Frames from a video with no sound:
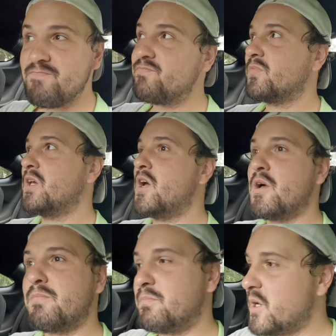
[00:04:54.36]
you
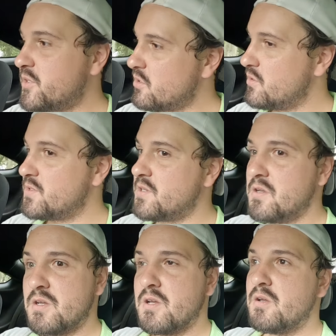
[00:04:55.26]
know, Buster's
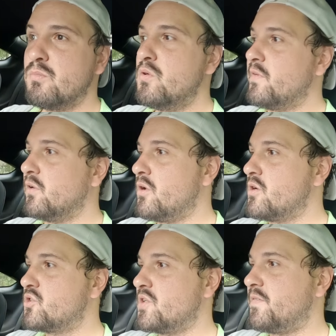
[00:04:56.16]
moving
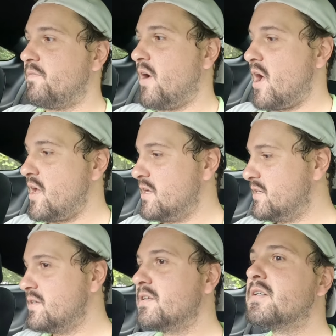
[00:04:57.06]
along just
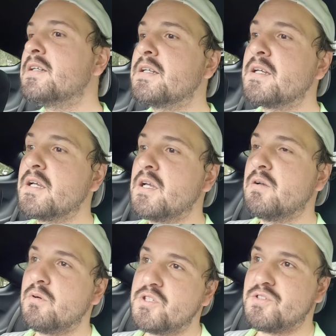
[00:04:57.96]
fine,
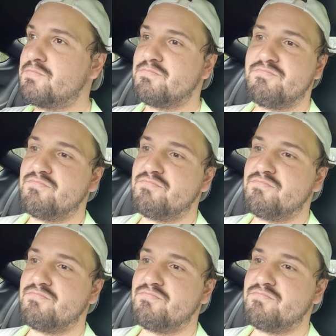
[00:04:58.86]
which